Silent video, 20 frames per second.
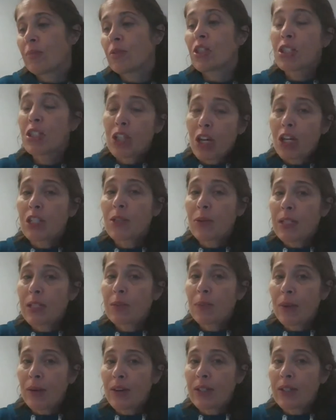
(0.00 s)
She's also
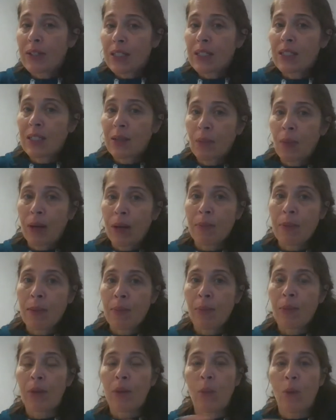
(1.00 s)
experiencing some white
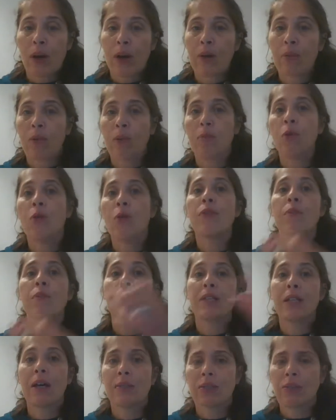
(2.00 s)
people that want to remove
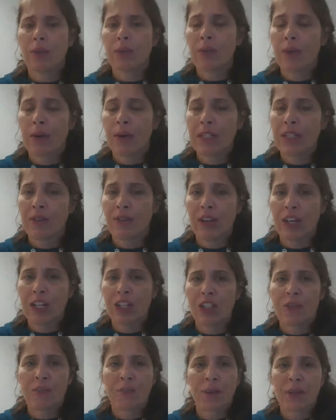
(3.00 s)
themselves from the
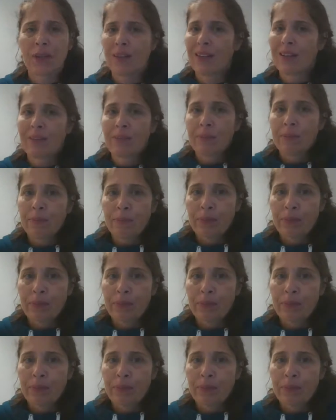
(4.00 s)
reservation, but their